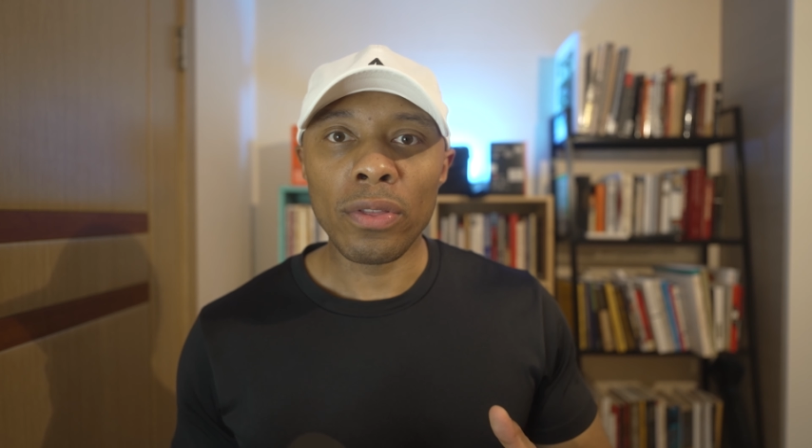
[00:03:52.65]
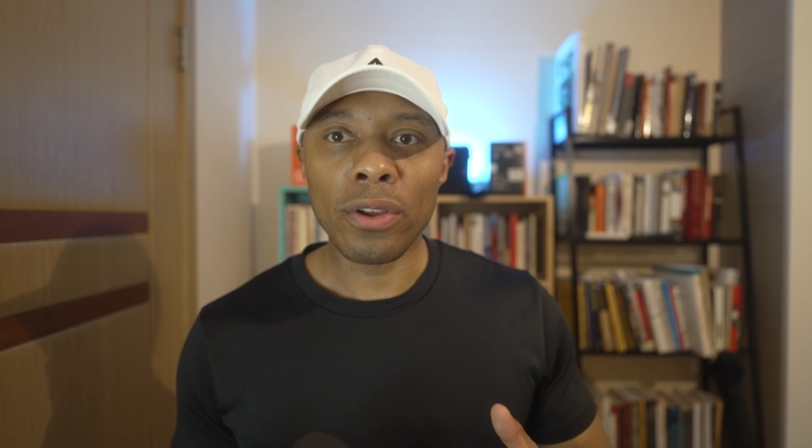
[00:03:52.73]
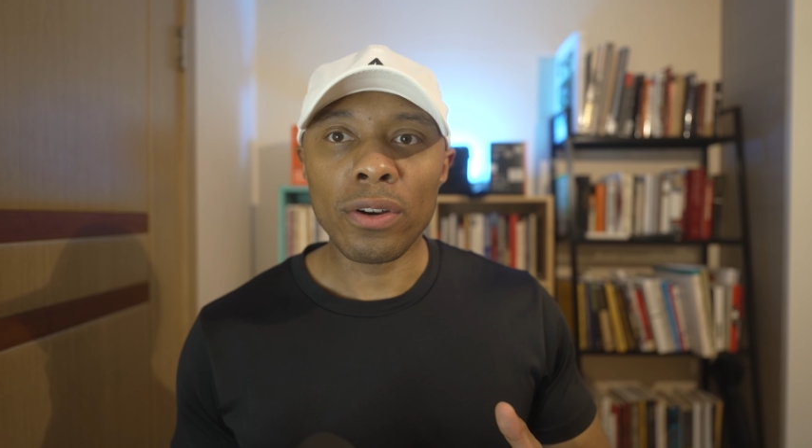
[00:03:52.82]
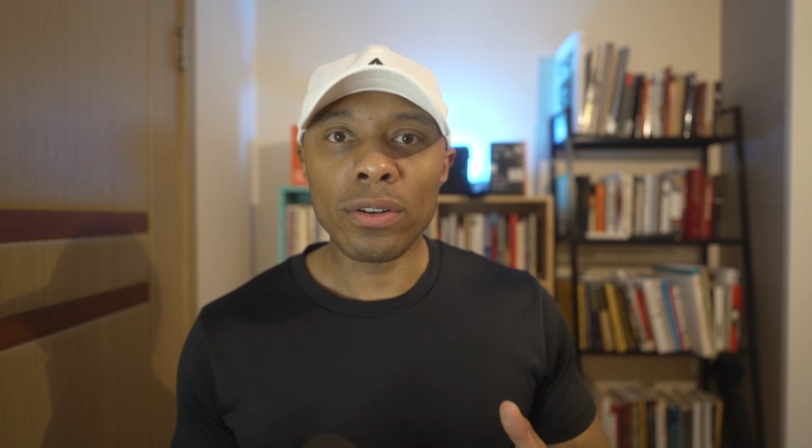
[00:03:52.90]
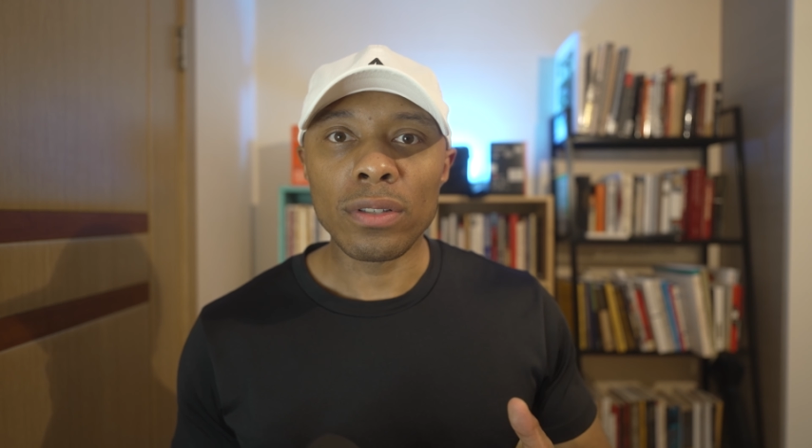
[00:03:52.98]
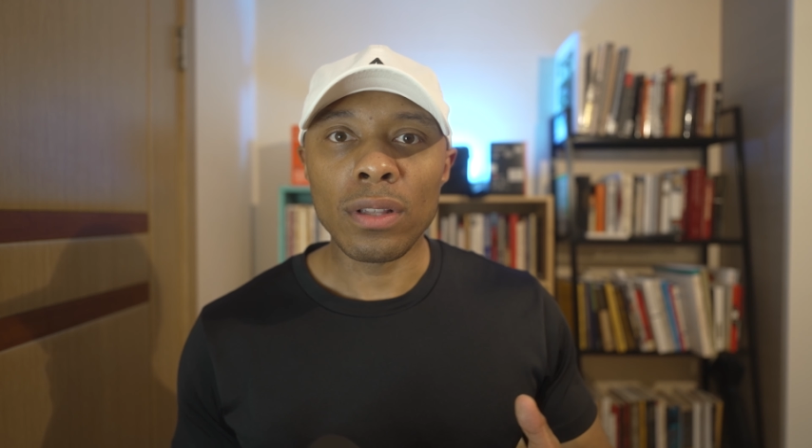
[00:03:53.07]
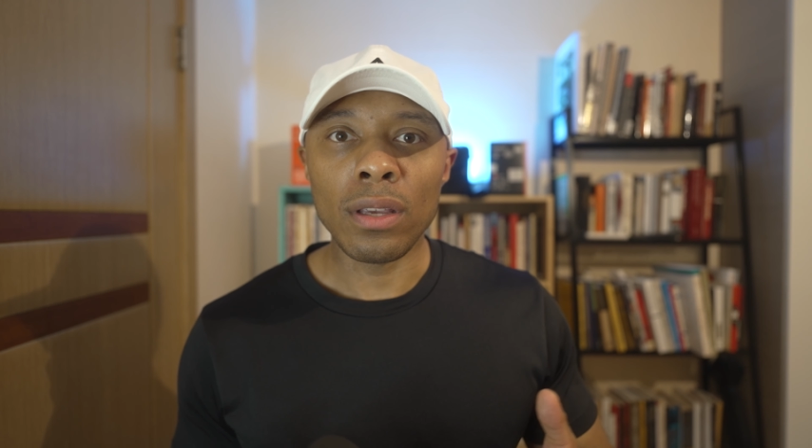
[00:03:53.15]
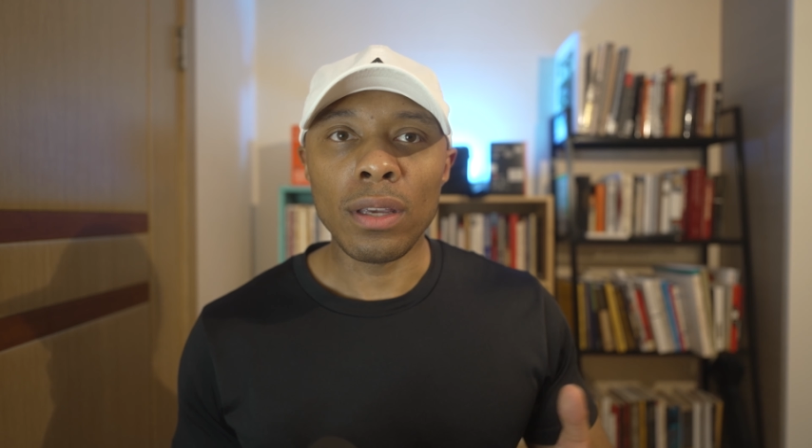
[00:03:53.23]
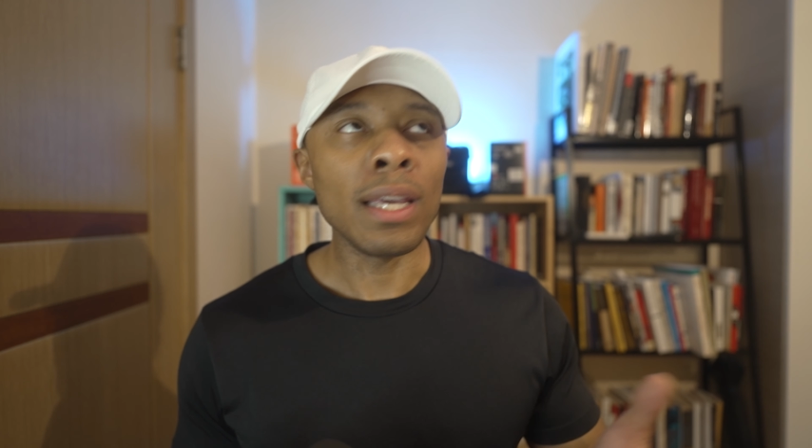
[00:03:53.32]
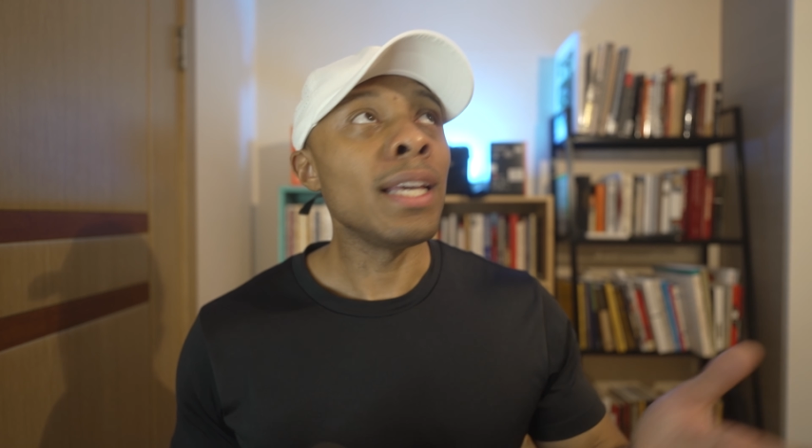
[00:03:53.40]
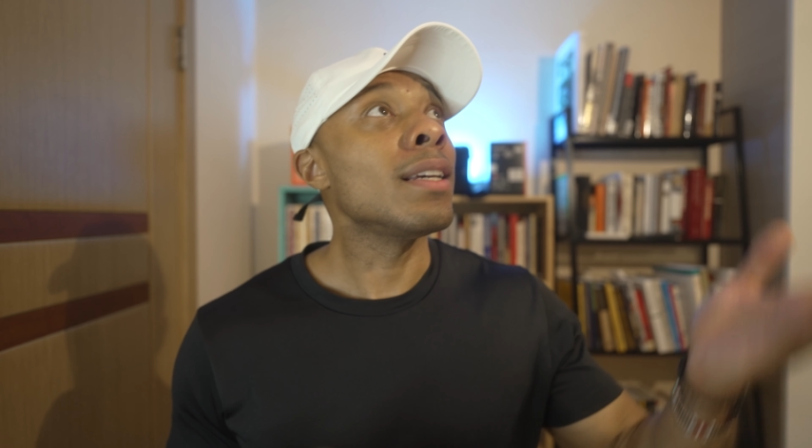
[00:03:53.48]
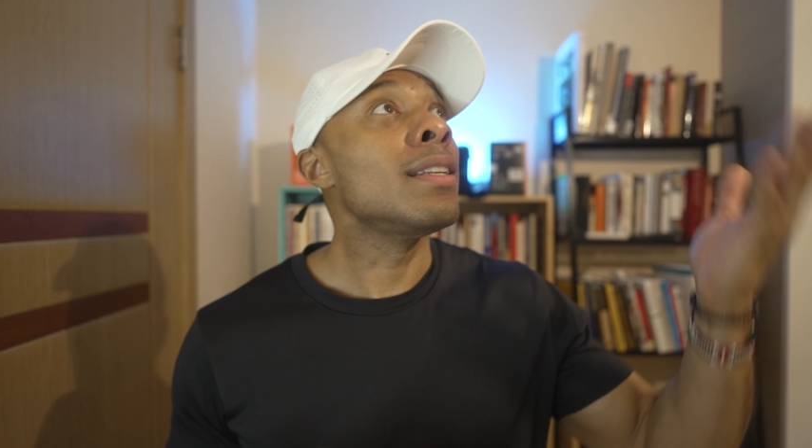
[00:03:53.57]
there's the
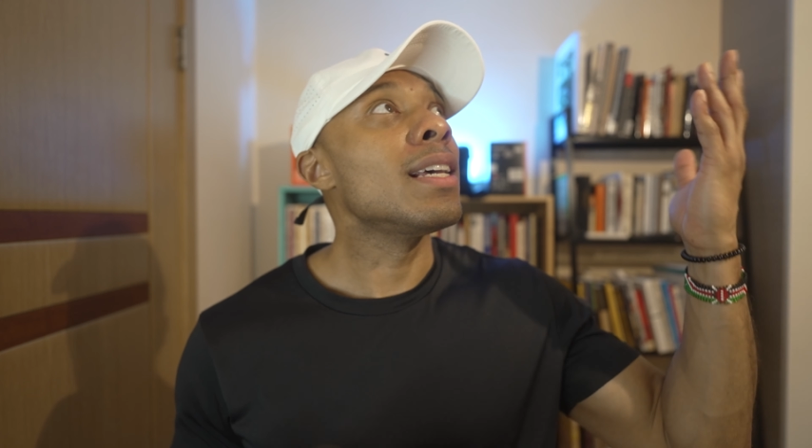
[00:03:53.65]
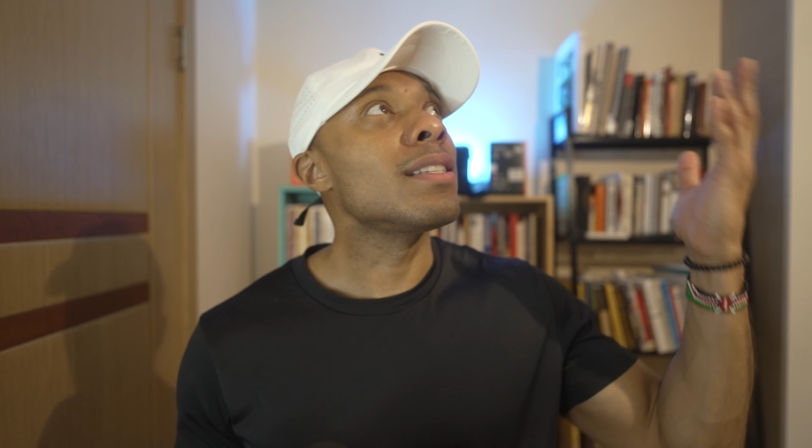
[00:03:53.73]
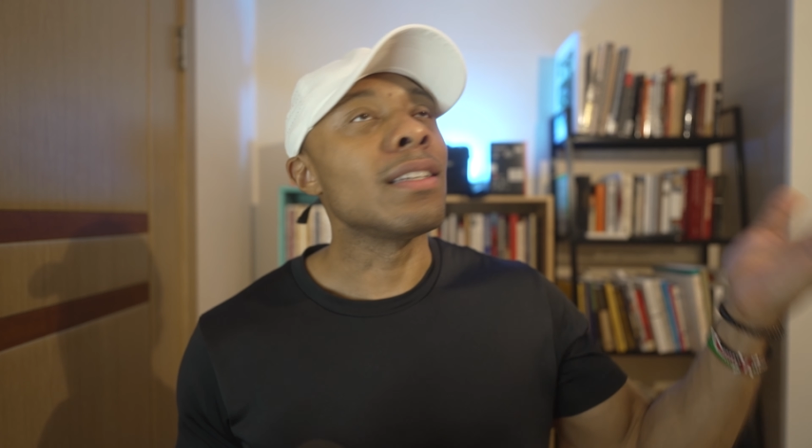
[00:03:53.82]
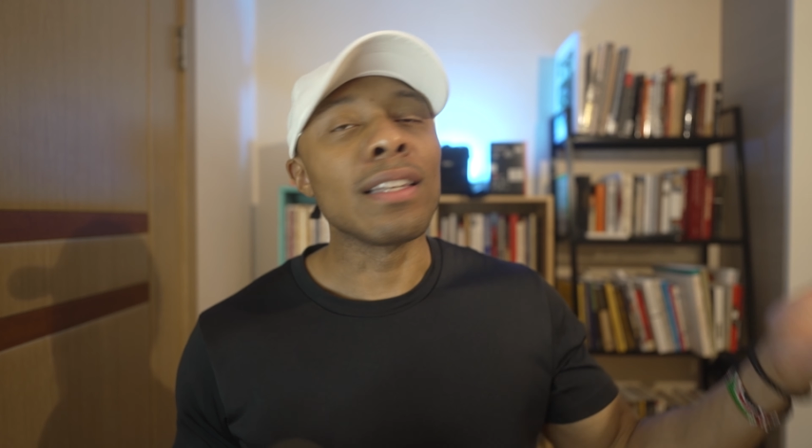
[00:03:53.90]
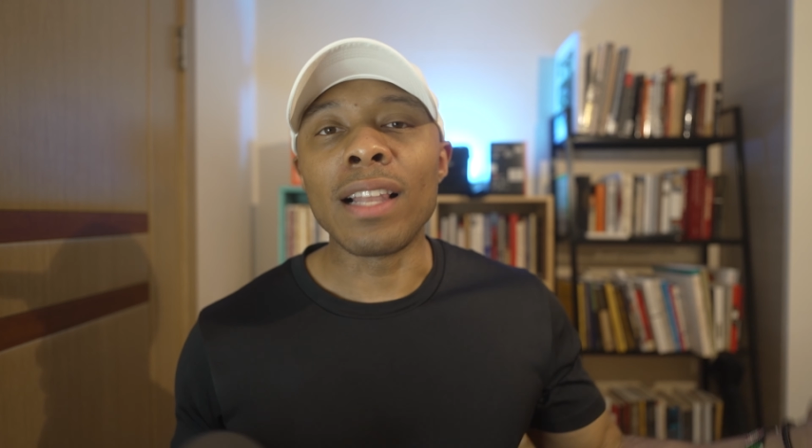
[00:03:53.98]
incandescent